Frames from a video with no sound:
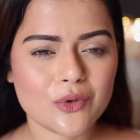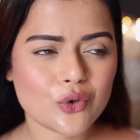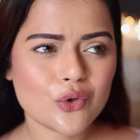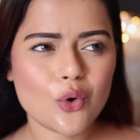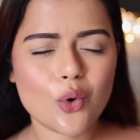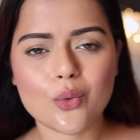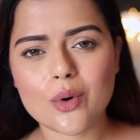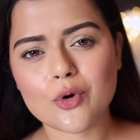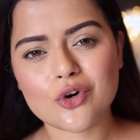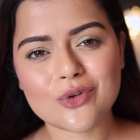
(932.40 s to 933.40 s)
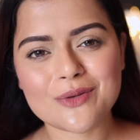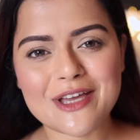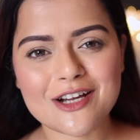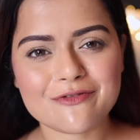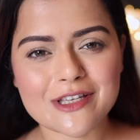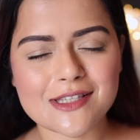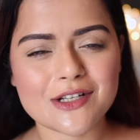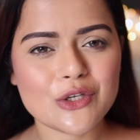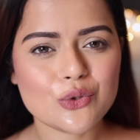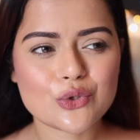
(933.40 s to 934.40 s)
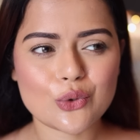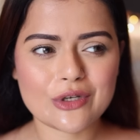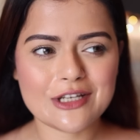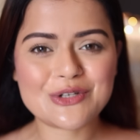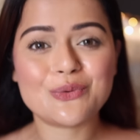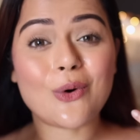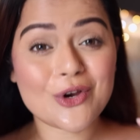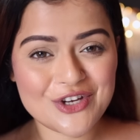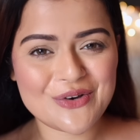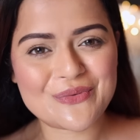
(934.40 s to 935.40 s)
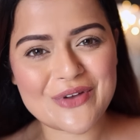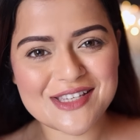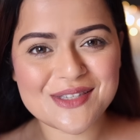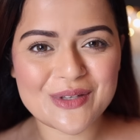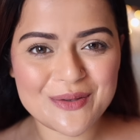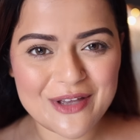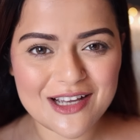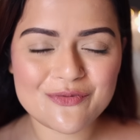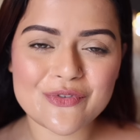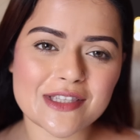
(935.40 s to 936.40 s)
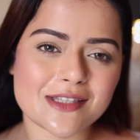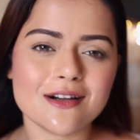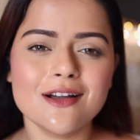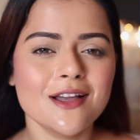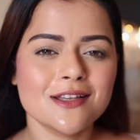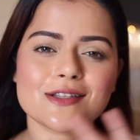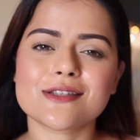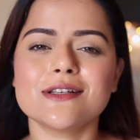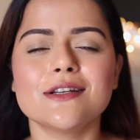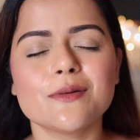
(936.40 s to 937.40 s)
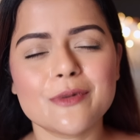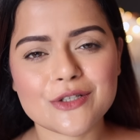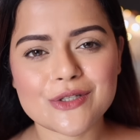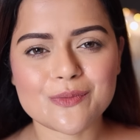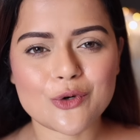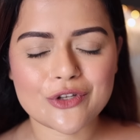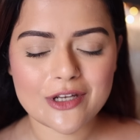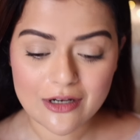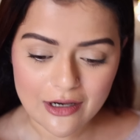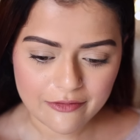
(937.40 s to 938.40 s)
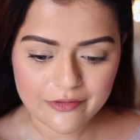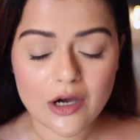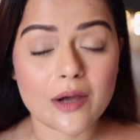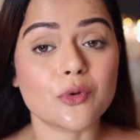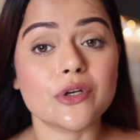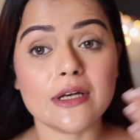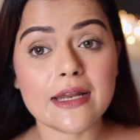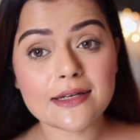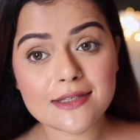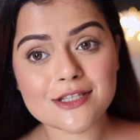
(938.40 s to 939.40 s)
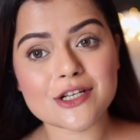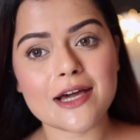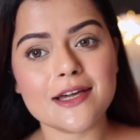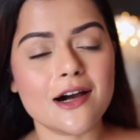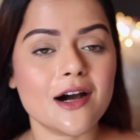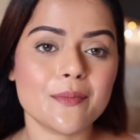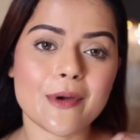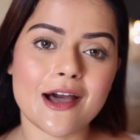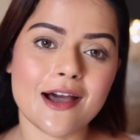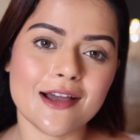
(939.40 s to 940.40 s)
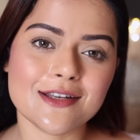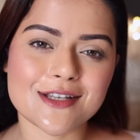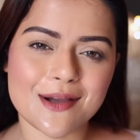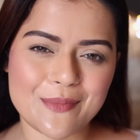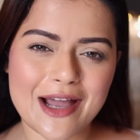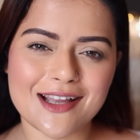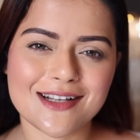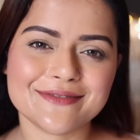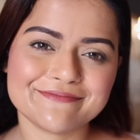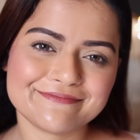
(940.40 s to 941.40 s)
Don't go overboard with a makeup fixer. You don't need to wash your face with a makeup fixer. Just a little bit is more than enough. Now I'm gonna let this dry up and come back.